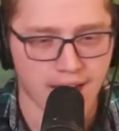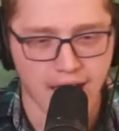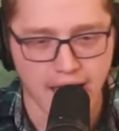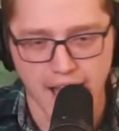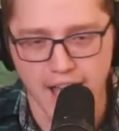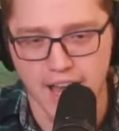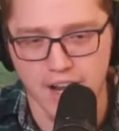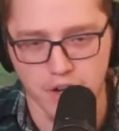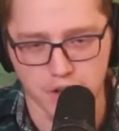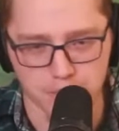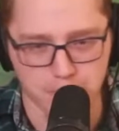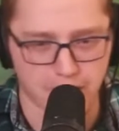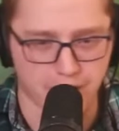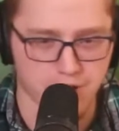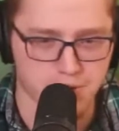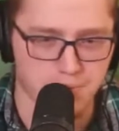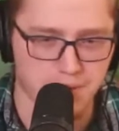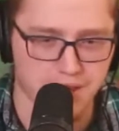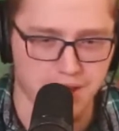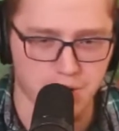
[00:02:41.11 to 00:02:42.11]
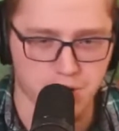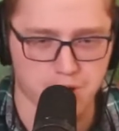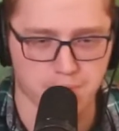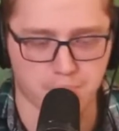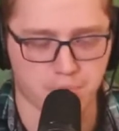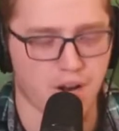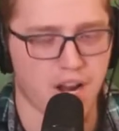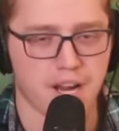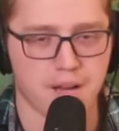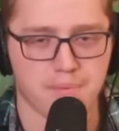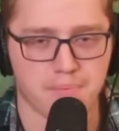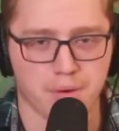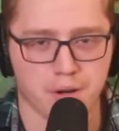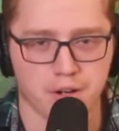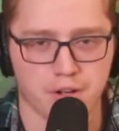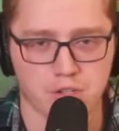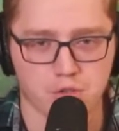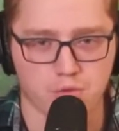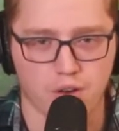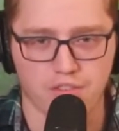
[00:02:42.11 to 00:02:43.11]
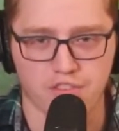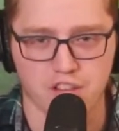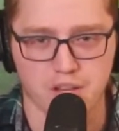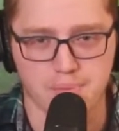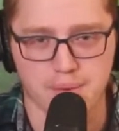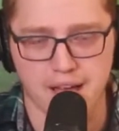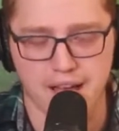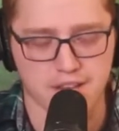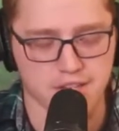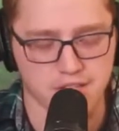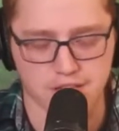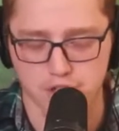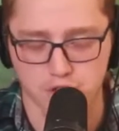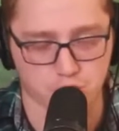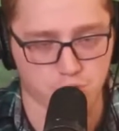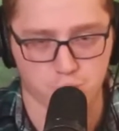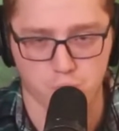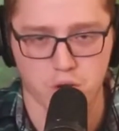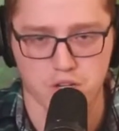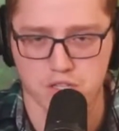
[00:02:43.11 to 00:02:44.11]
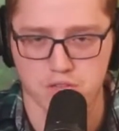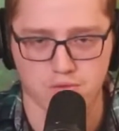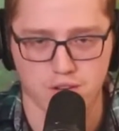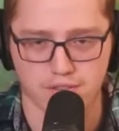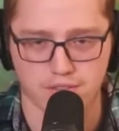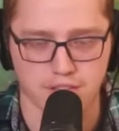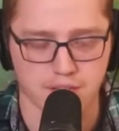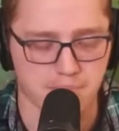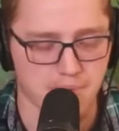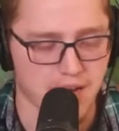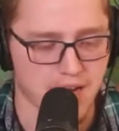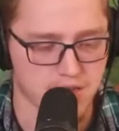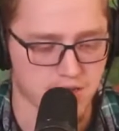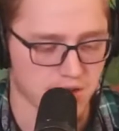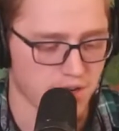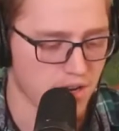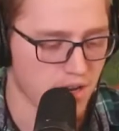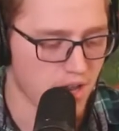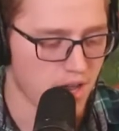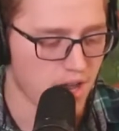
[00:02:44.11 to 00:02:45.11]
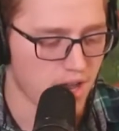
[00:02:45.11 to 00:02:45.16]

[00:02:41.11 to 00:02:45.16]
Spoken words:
And on the previous play, there was a Brian Burns roughing the passer that just wasn't roughing the passer.